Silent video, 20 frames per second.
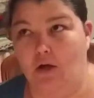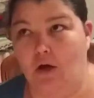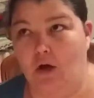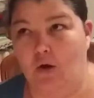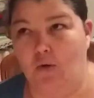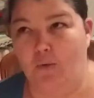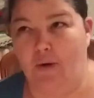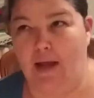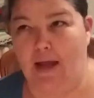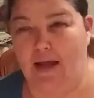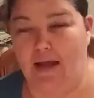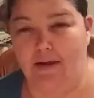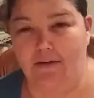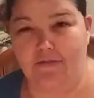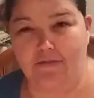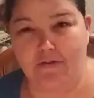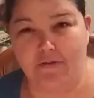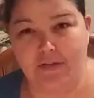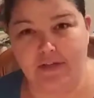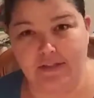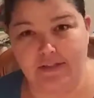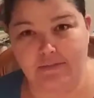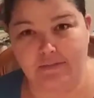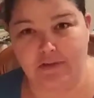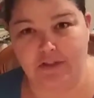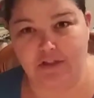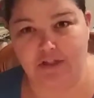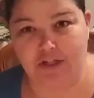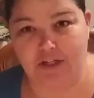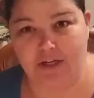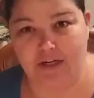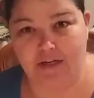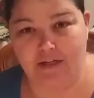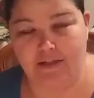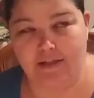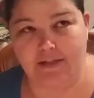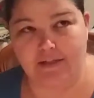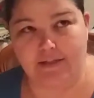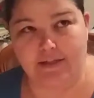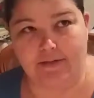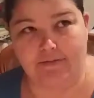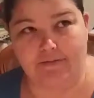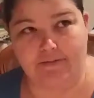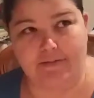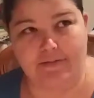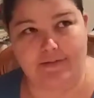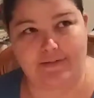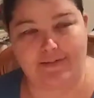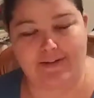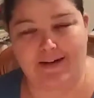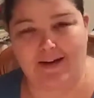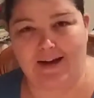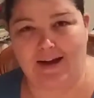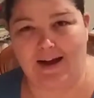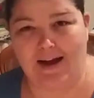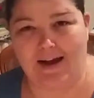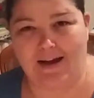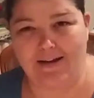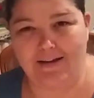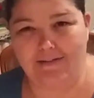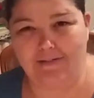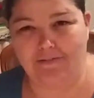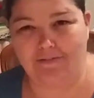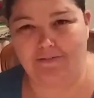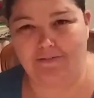okay for this machine, because I kind of